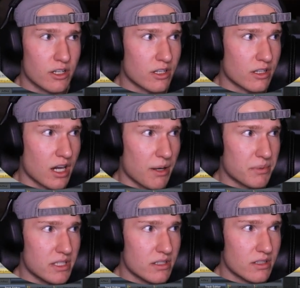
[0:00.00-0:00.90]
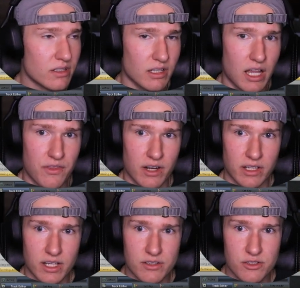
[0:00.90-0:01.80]
Copy, and then
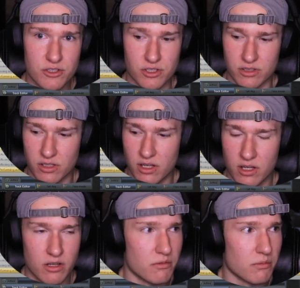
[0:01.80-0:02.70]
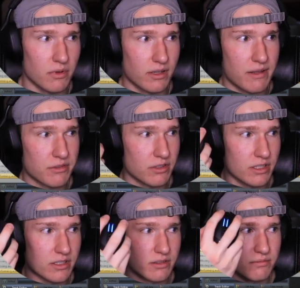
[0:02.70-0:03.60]
again, just left
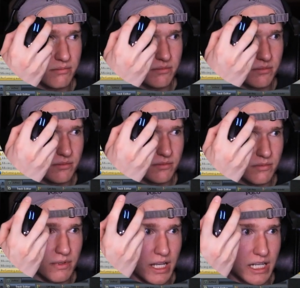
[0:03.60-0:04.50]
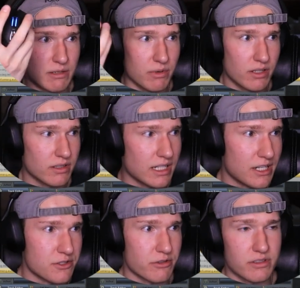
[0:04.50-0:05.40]
click anywhere, and
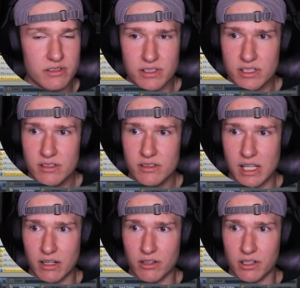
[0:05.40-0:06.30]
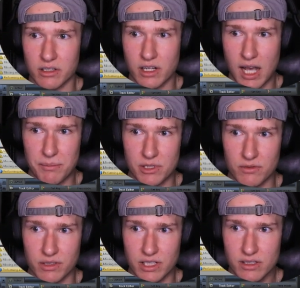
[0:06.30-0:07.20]
as you can see, that created a copy over
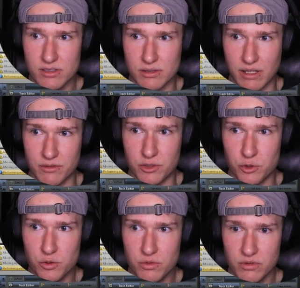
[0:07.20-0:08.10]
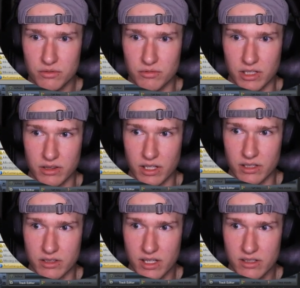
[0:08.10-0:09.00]
here. So they have two, right, like
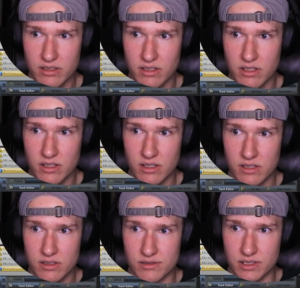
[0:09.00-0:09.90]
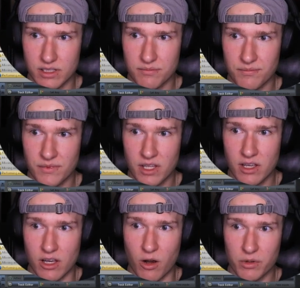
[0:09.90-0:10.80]
that. See that?
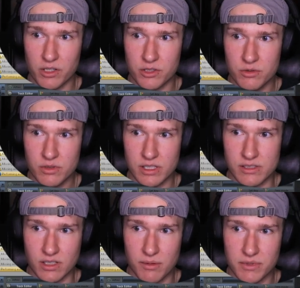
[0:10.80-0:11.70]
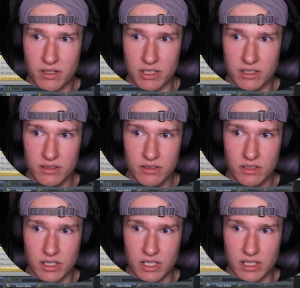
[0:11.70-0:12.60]
And all we're going to do is come down here
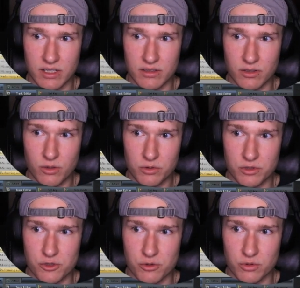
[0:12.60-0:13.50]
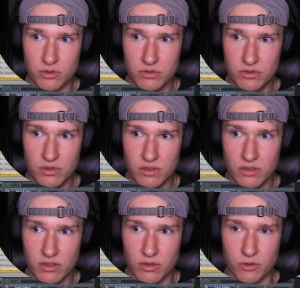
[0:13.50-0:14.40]
and hold Control
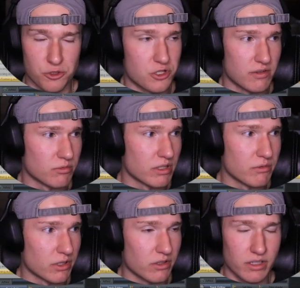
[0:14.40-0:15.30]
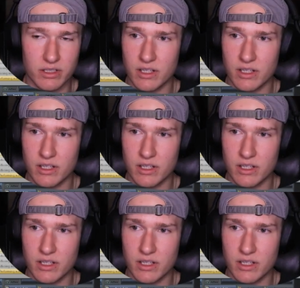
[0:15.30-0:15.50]
or Shift. What do you want to click?